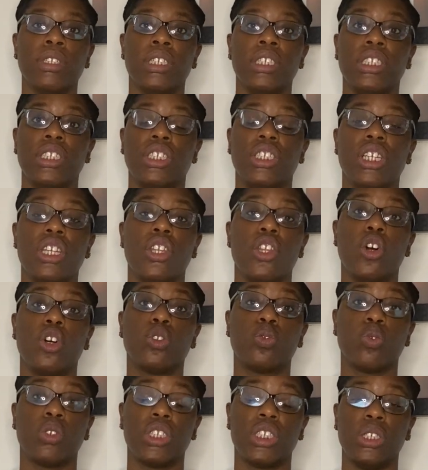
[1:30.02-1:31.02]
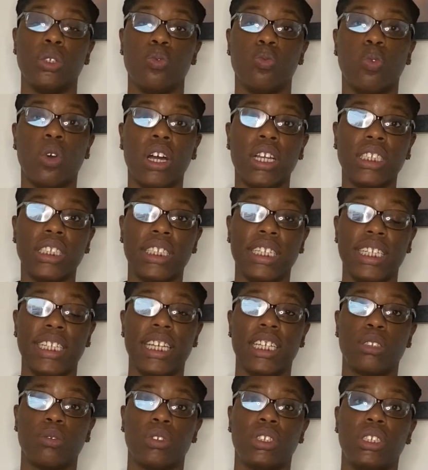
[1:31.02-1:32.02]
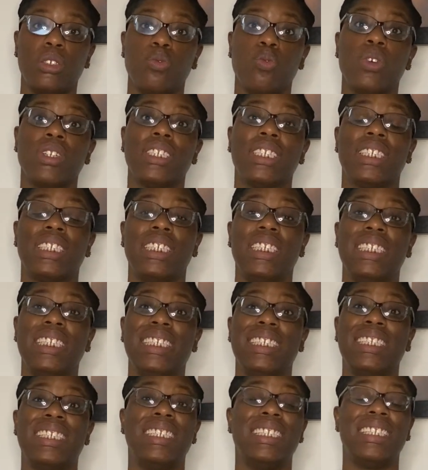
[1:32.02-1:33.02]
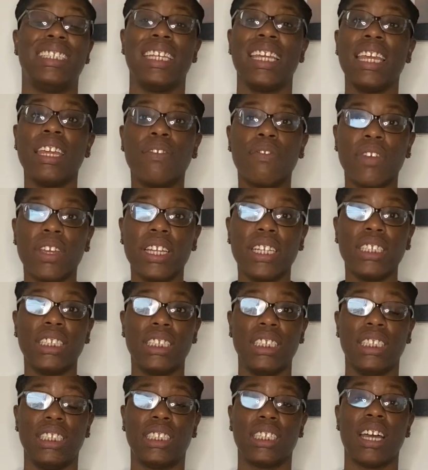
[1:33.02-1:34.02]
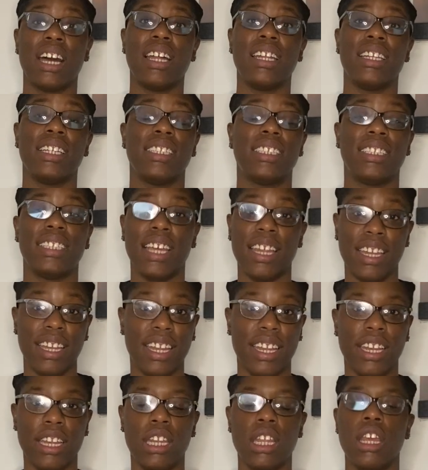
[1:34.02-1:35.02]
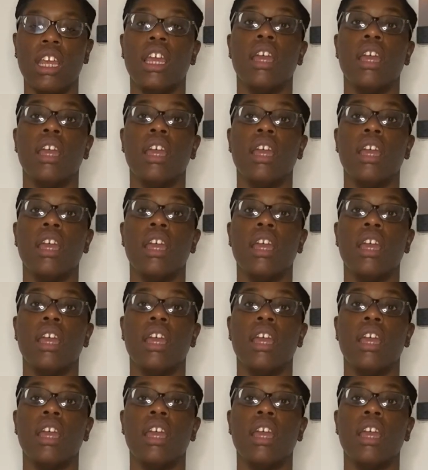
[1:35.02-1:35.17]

She knows what she wants. She gets what she wants. She's deceiving. She's condescending.